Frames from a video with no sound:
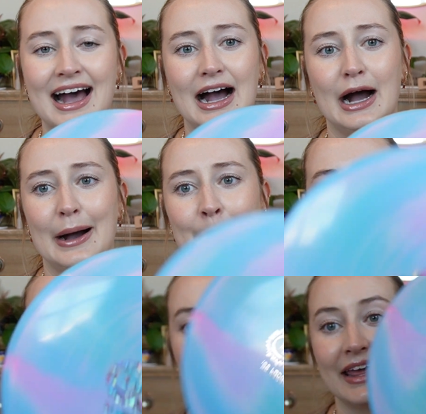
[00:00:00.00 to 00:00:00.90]

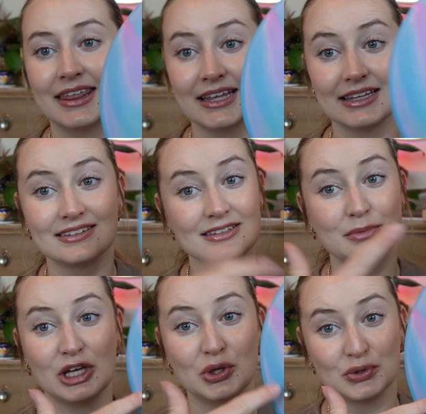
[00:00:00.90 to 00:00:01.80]
But I think this is gonna
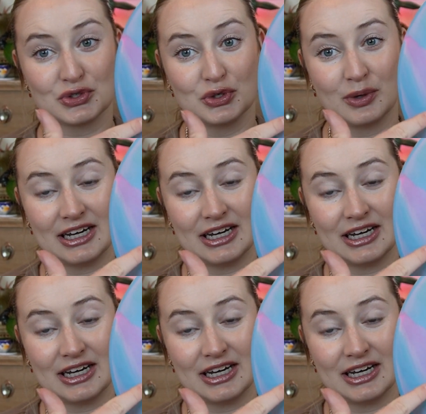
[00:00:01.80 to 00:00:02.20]
be closer to what